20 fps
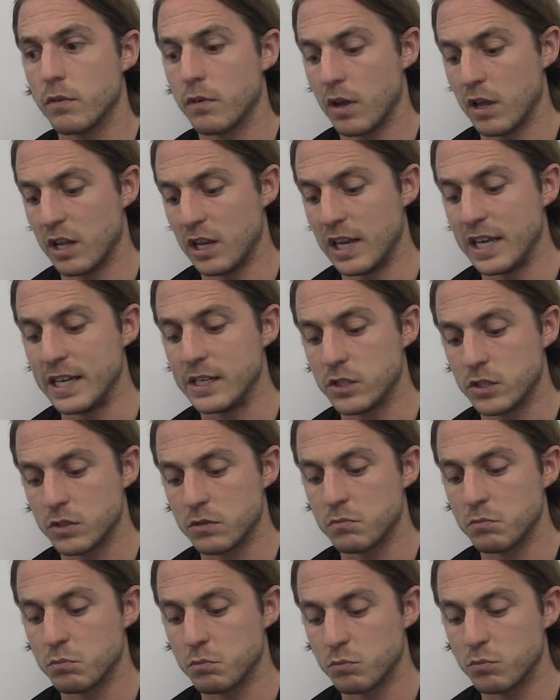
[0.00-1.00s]
at
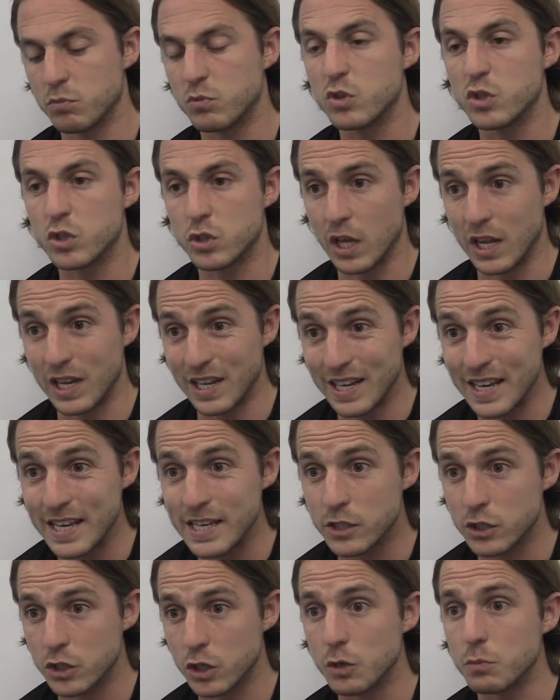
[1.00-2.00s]
least
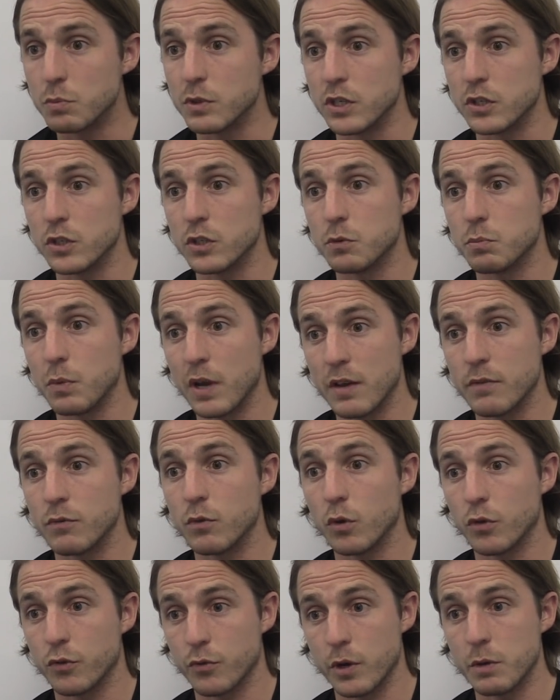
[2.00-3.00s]
2 positions, but if
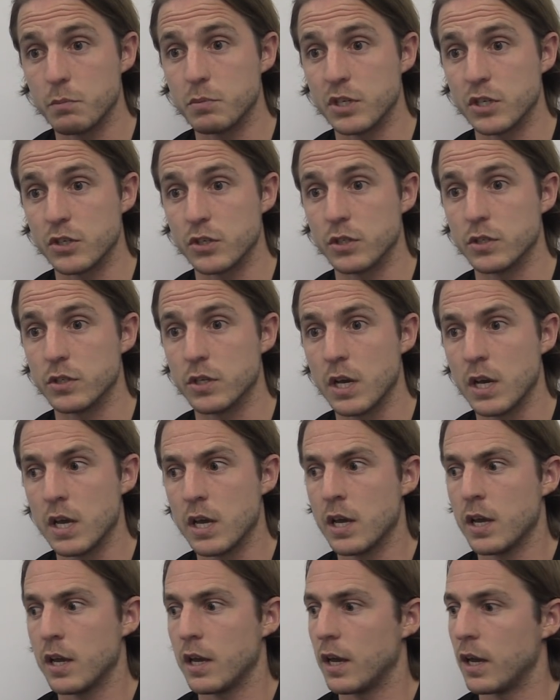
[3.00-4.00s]
not 3 positions.
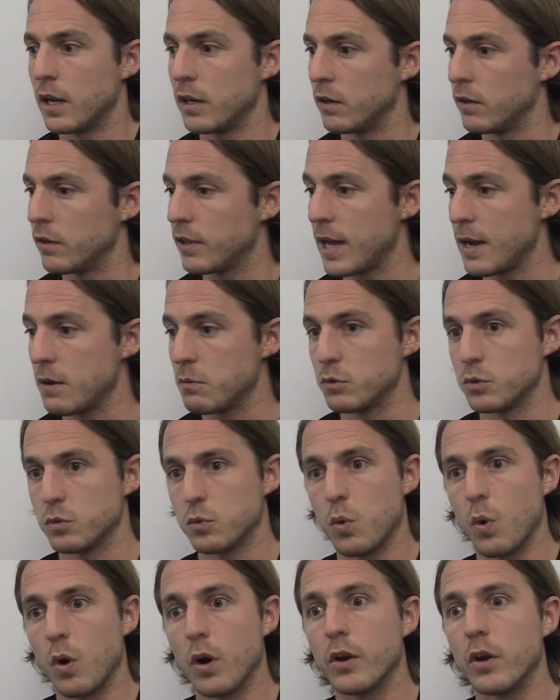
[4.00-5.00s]
And that was
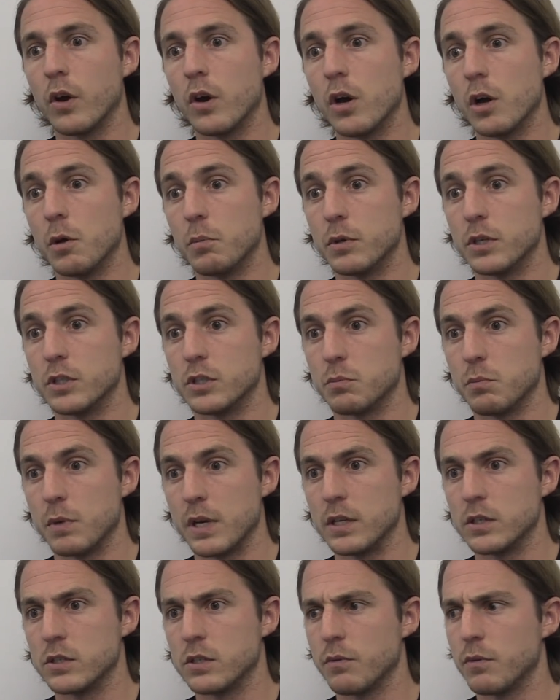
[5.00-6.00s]
quite an eye-opener to me,
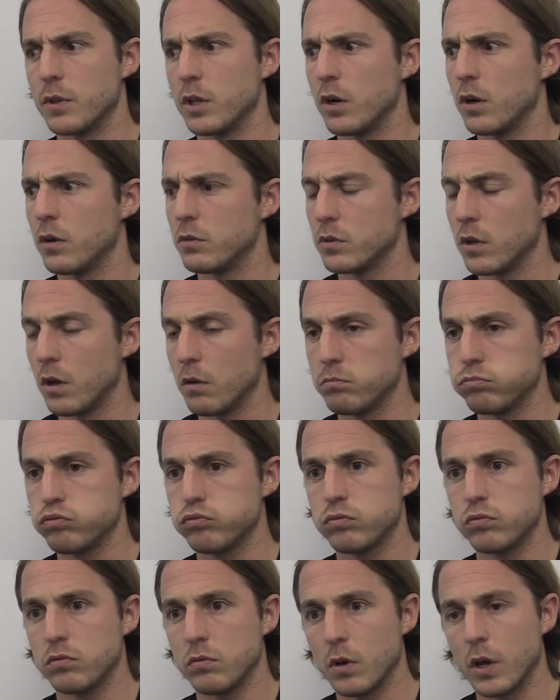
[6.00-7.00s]
and something that I was like,
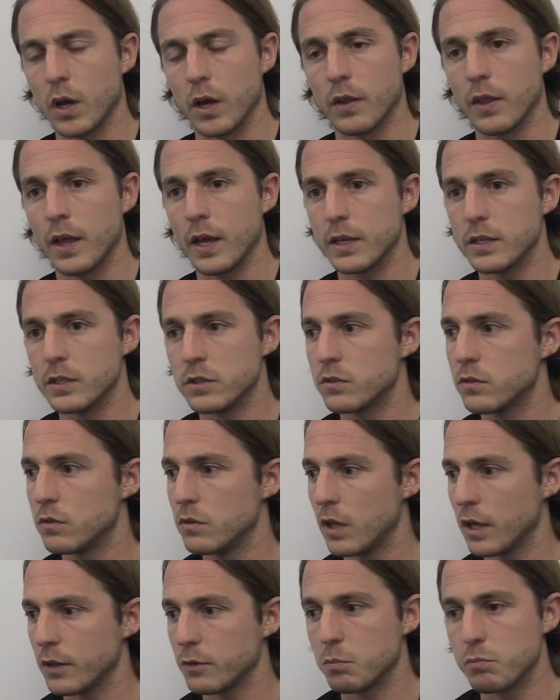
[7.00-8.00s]
wow,
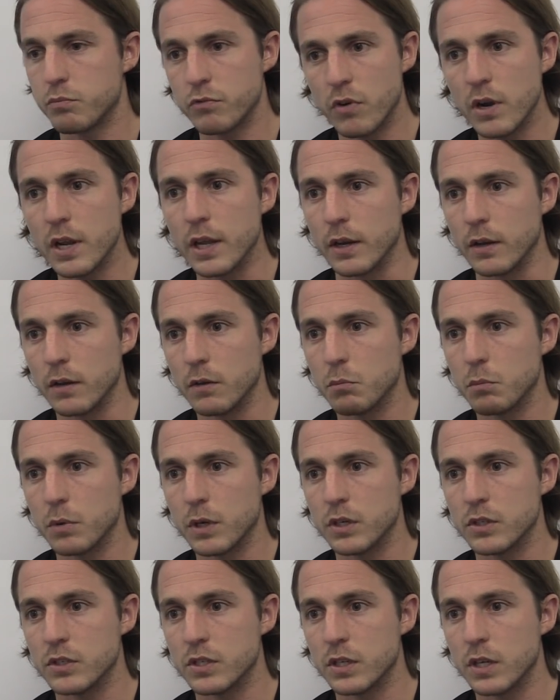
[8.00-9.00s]
that's brilliant,
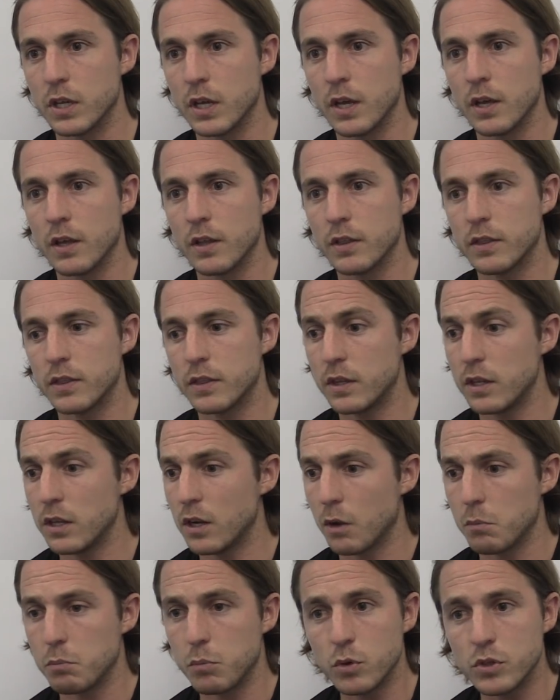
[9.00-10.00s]
because
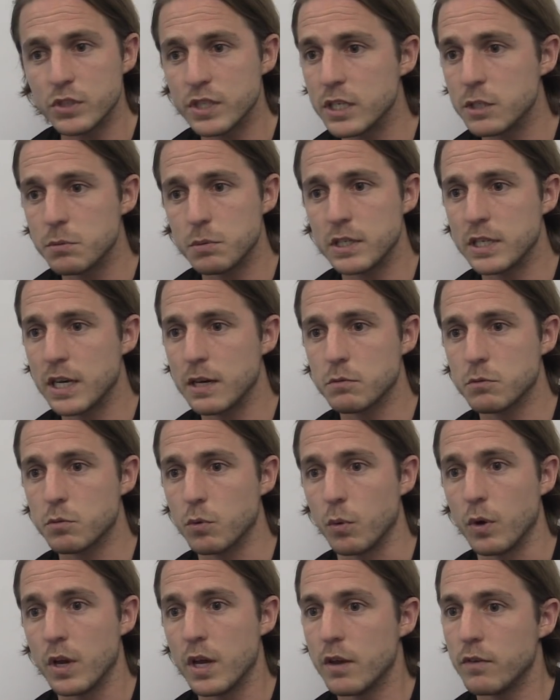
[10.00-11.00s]
boys need to be
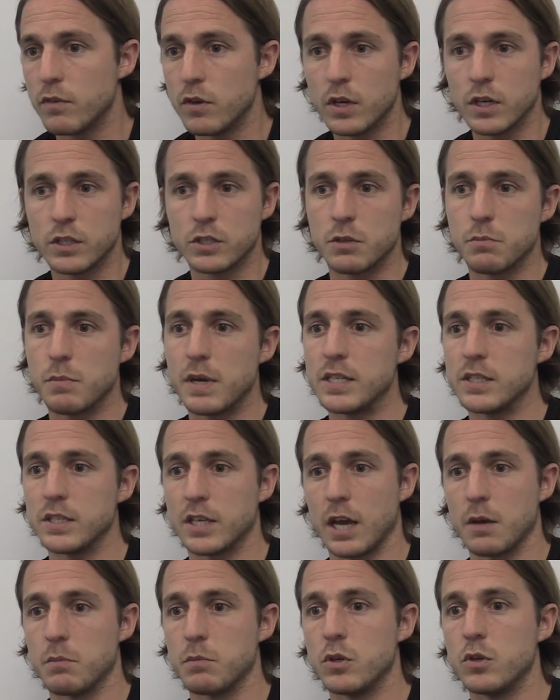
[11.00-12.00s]
adaptable. You go to the men's
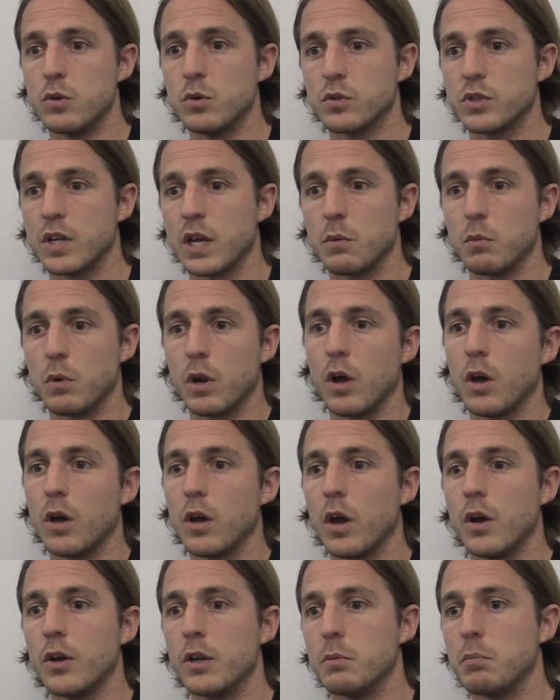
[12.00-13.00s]
game and you're saying, well,
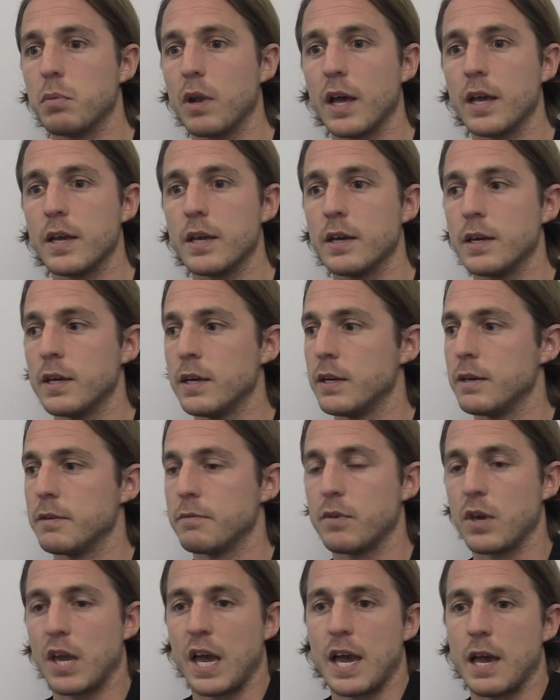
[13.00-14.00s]
I only play
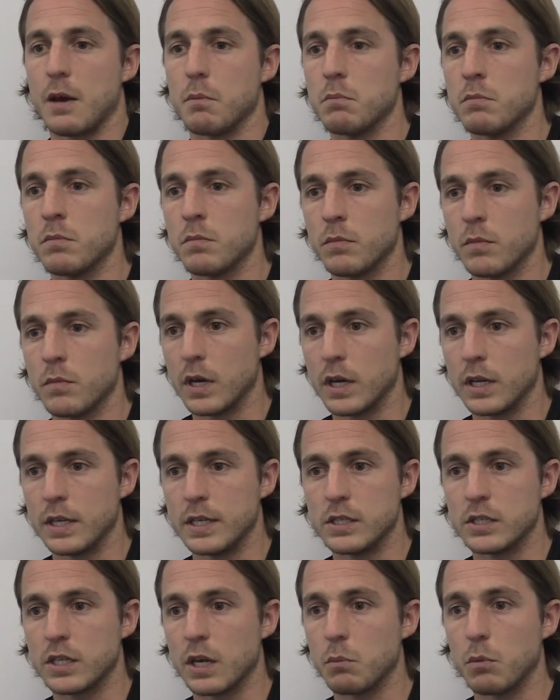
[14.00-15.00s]
cam, and
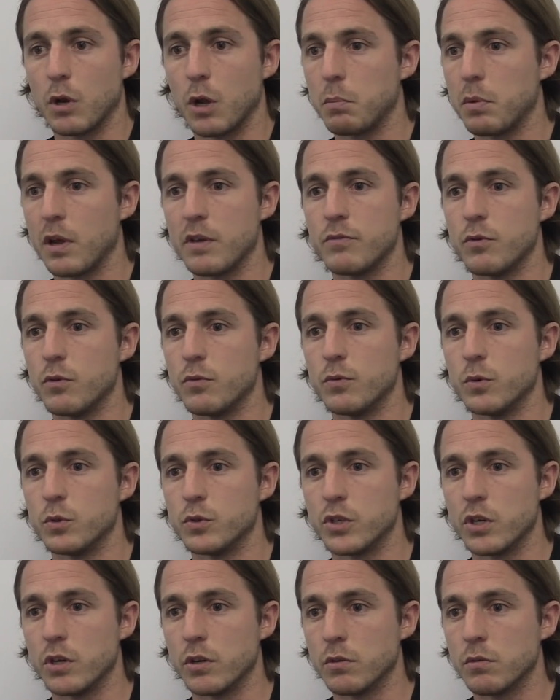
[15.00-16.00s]
he's saying, well, I play
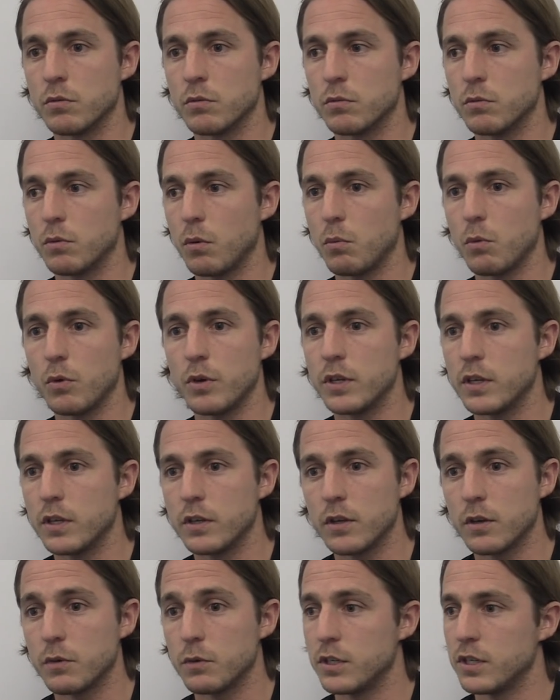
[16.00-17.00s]
4-4-2. Well, what are you going
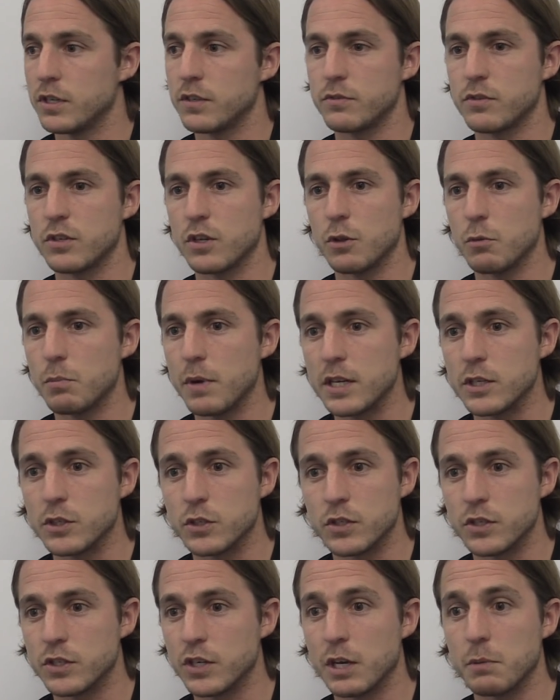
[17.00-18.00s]
to do? You just sit on the bench
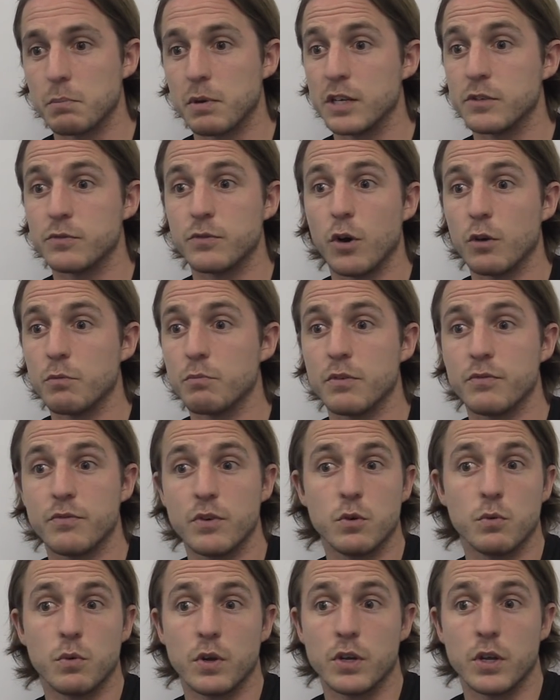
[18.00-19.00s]
until he plays 5 in the
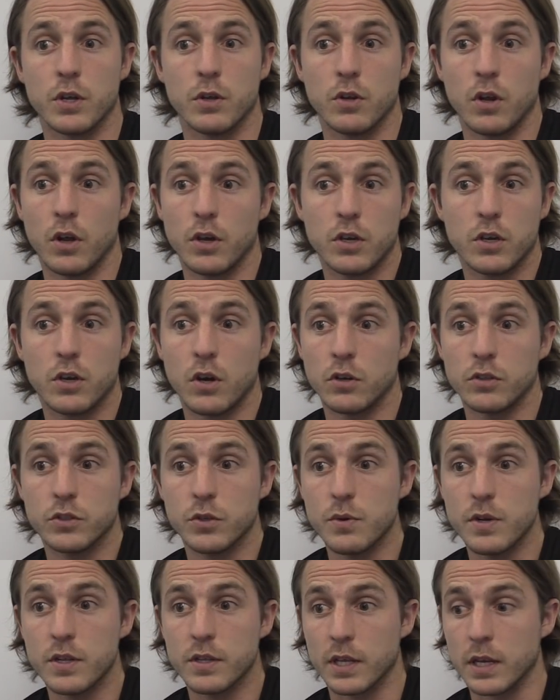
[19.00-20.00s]
field, don't you? You can't
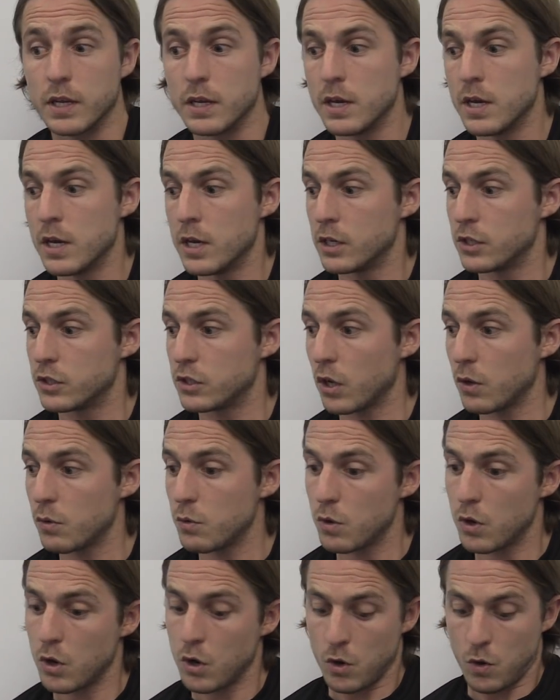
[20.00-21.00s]
do anything.
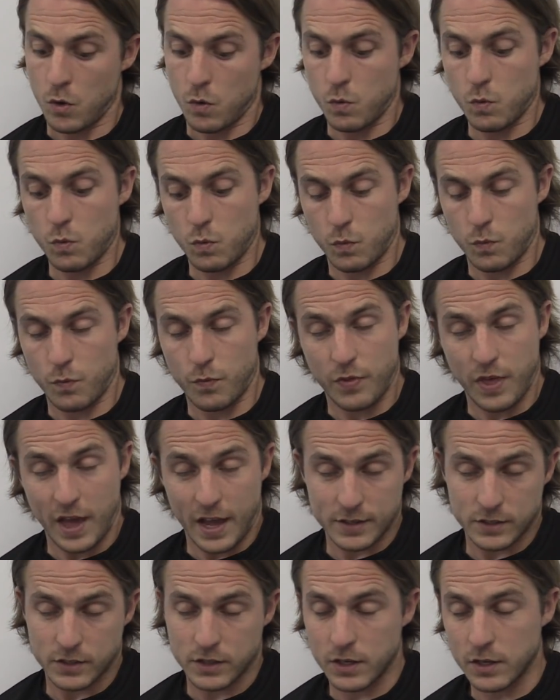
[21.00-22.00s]
So
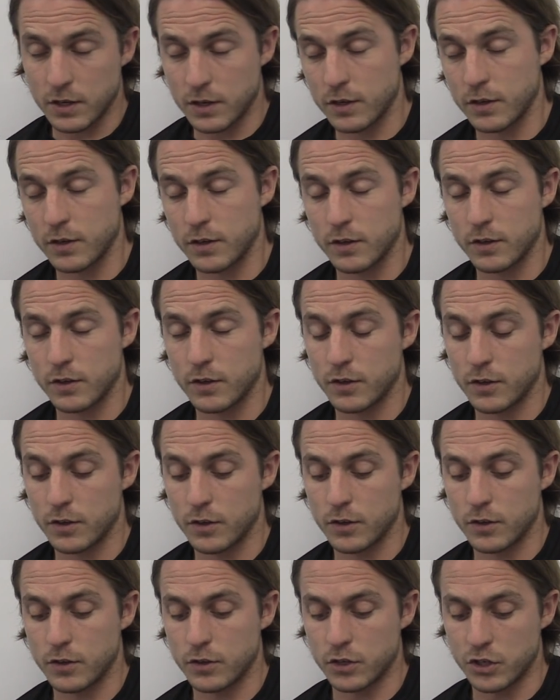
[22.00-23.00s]
that's the
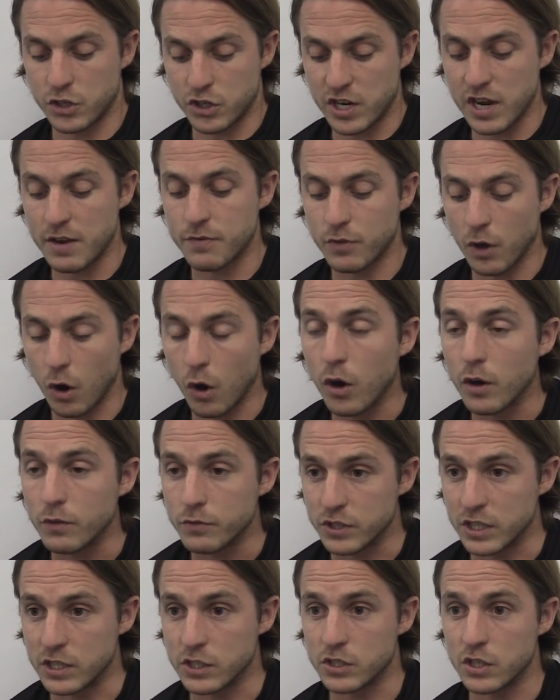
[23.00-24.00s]
shift that I've
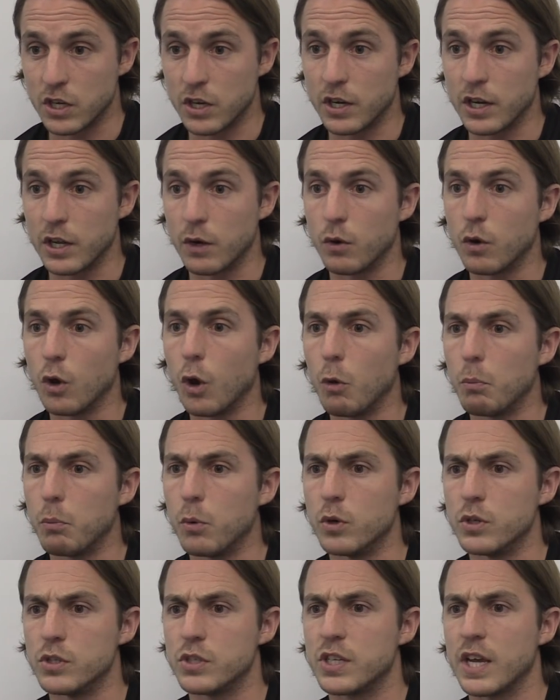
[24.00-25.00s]
seen, certainly, or a lot of
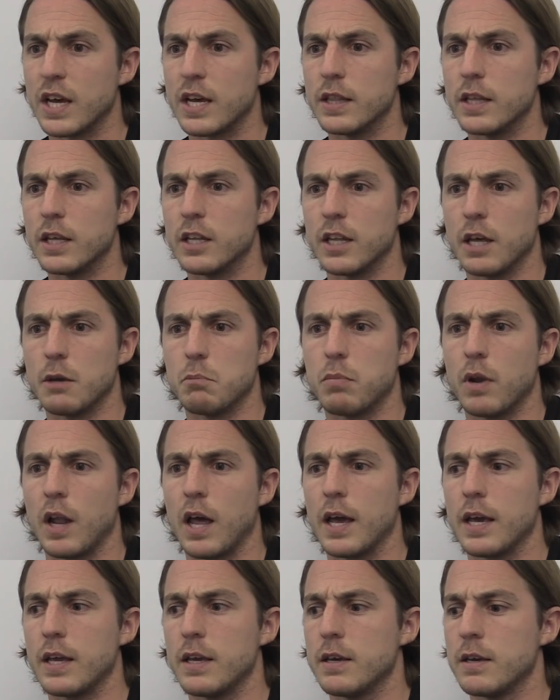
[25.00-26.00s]
boys saying that they
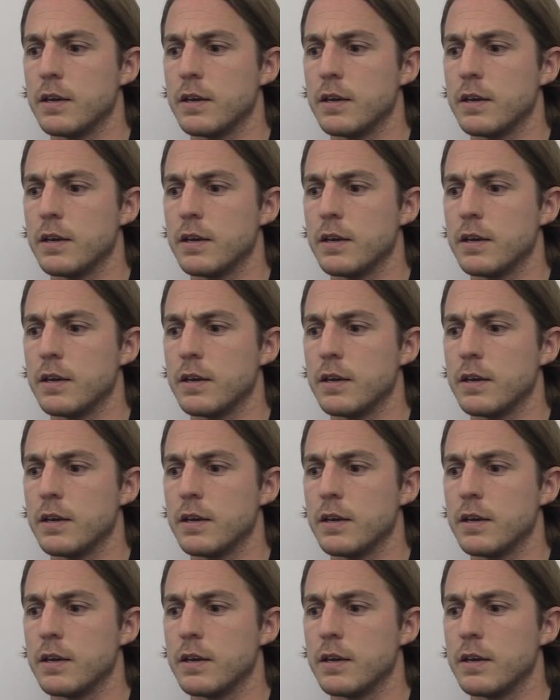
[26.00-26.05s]
play